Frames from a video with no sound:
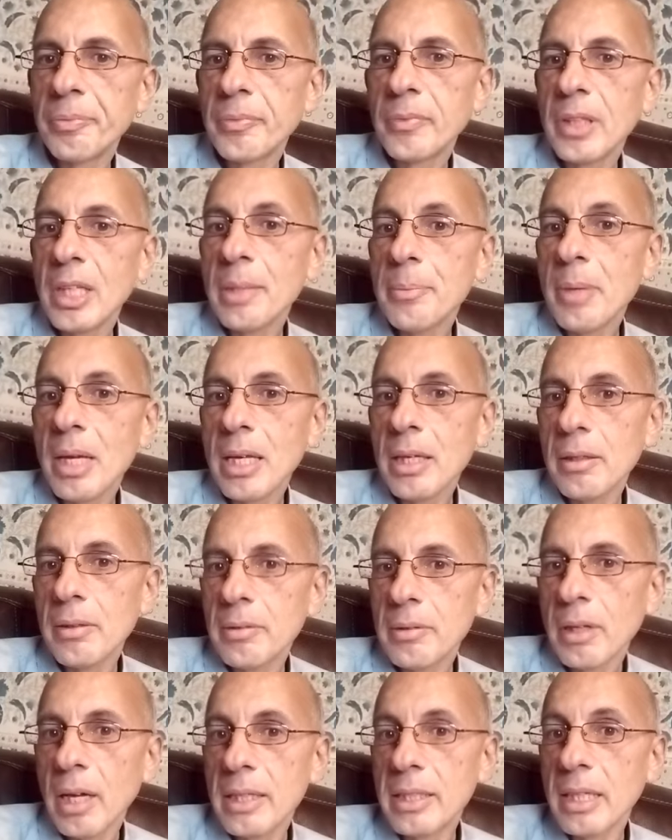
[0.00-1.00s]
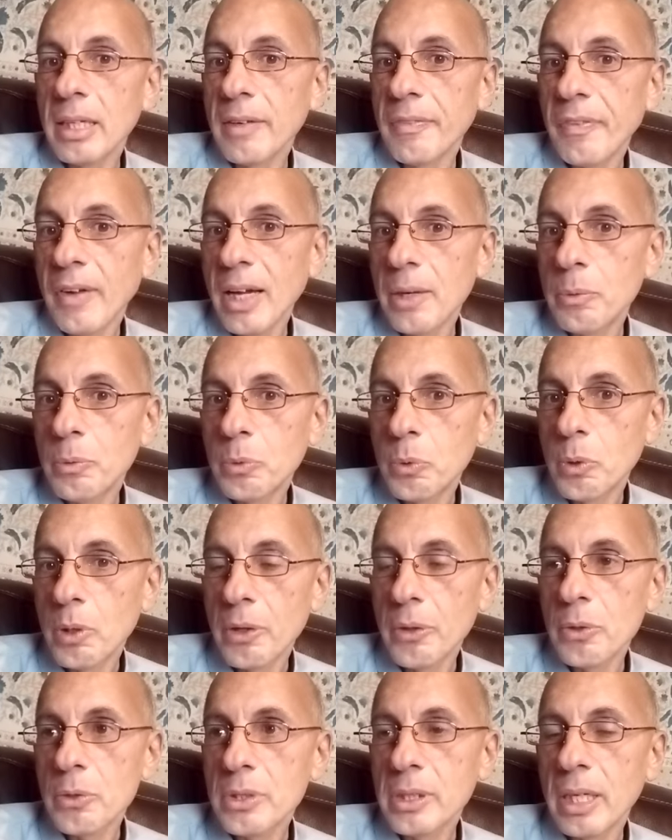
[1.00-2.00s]
He may identify with one
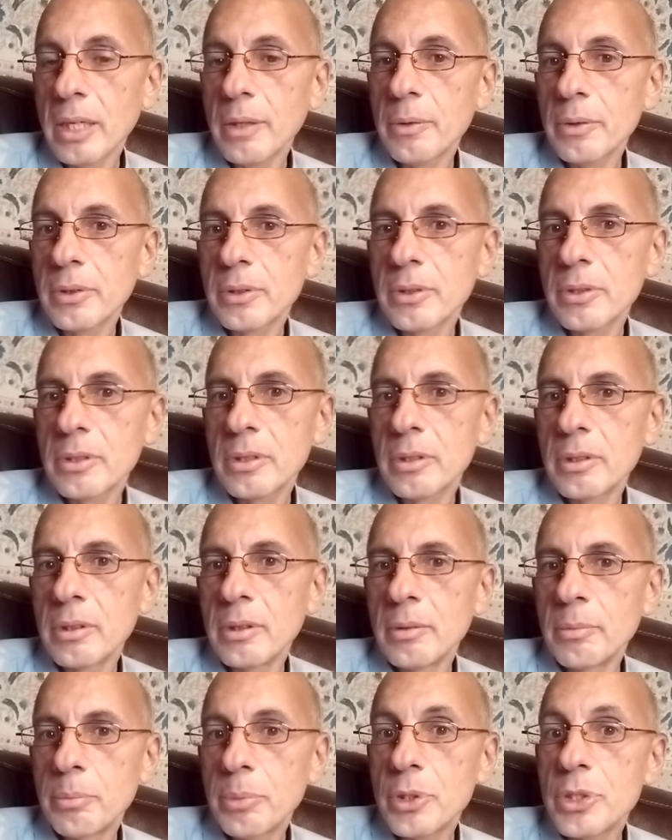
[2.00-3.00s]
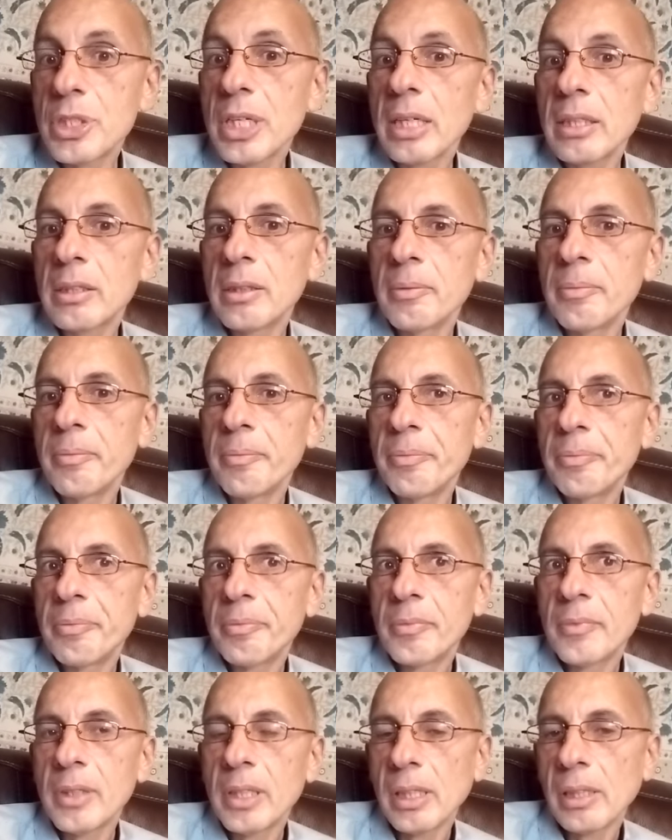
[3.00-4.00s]
of those characters, project
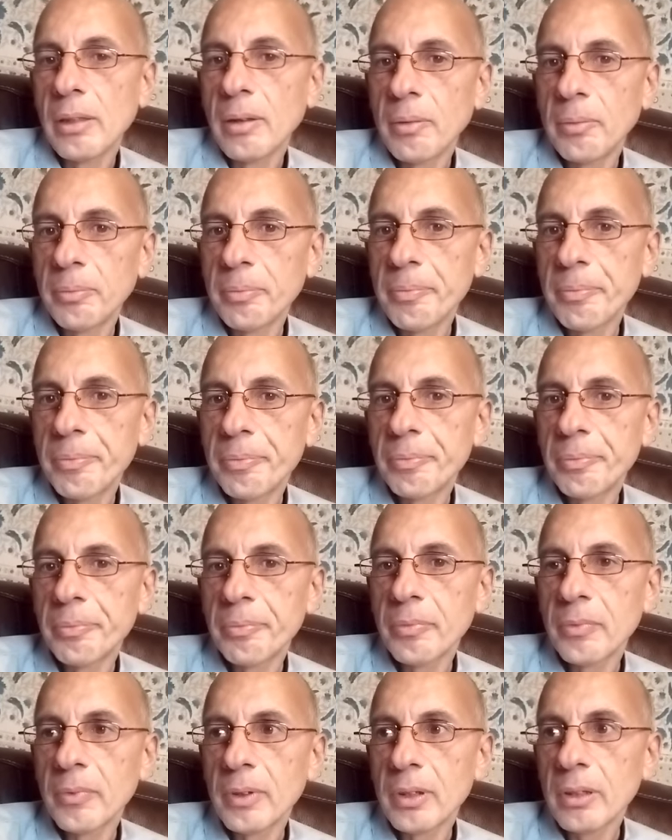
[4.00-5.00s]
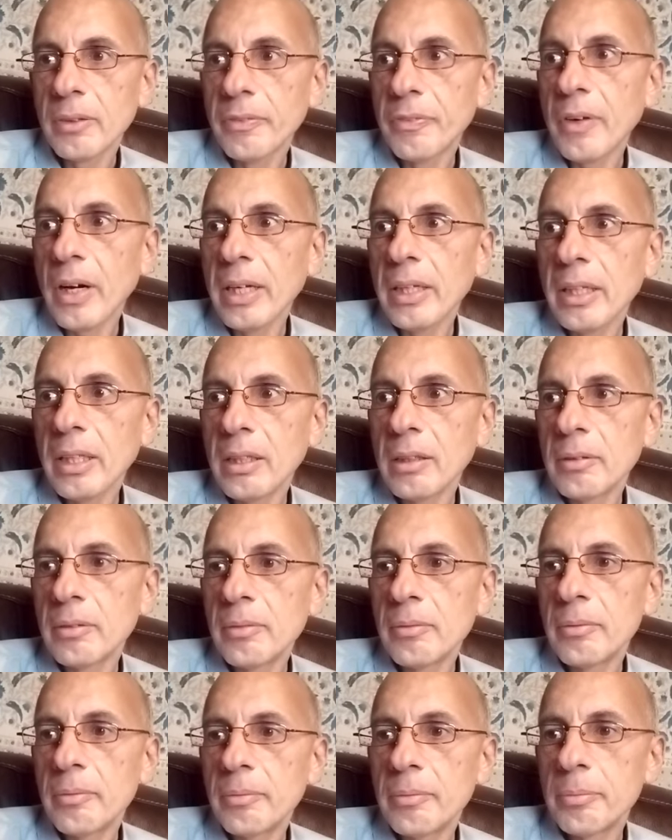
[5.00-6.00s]
um, the frightening
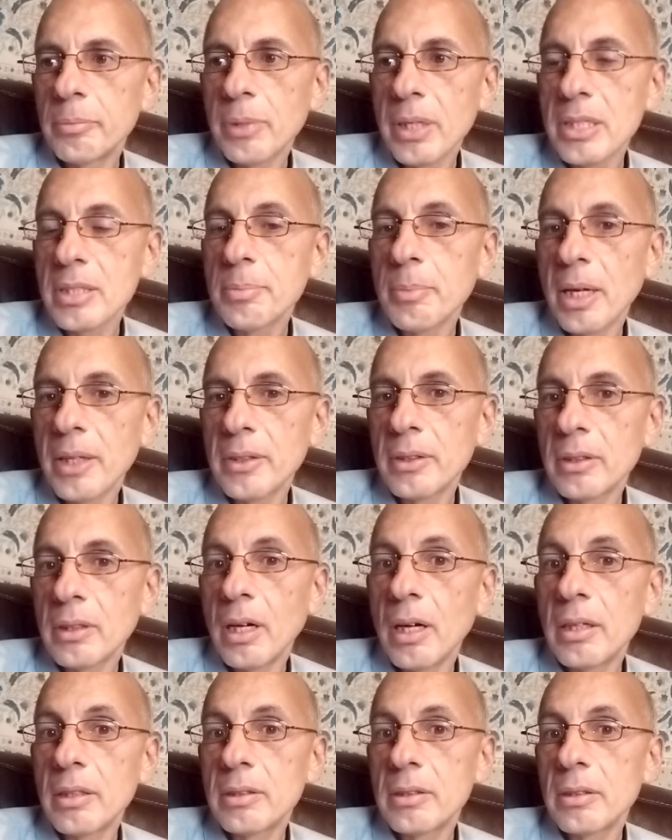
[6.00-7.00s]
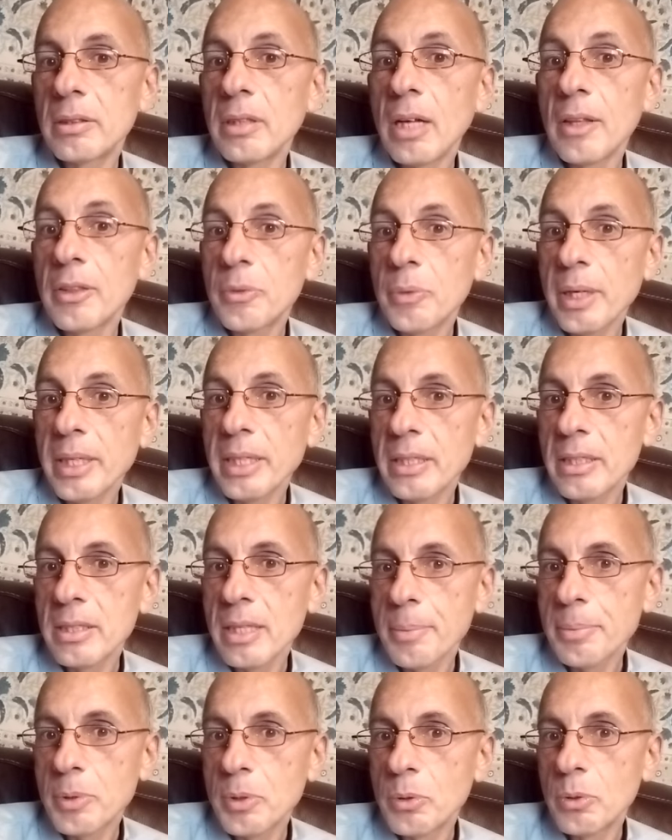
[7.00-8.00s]
Breast mother onto non-threatening
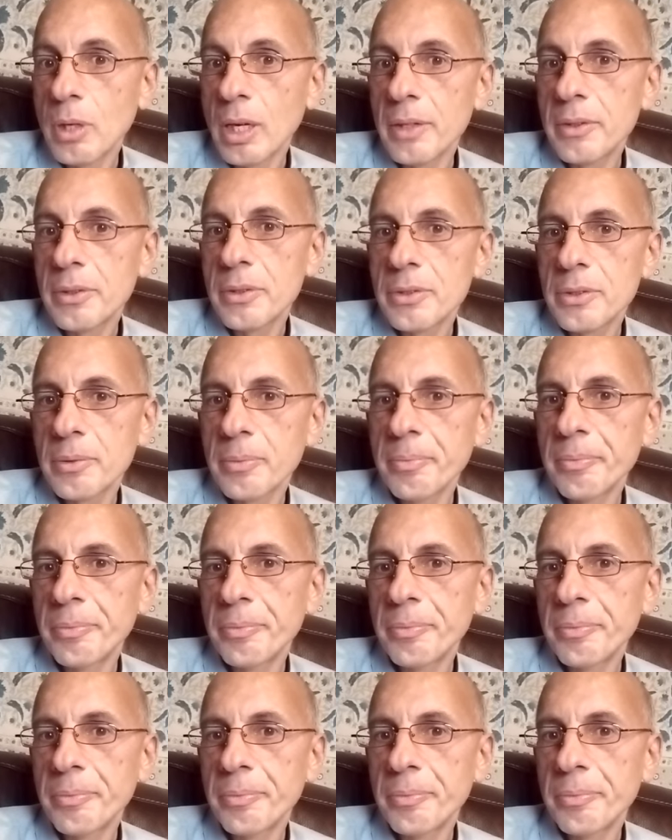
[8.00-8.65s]
substitute others.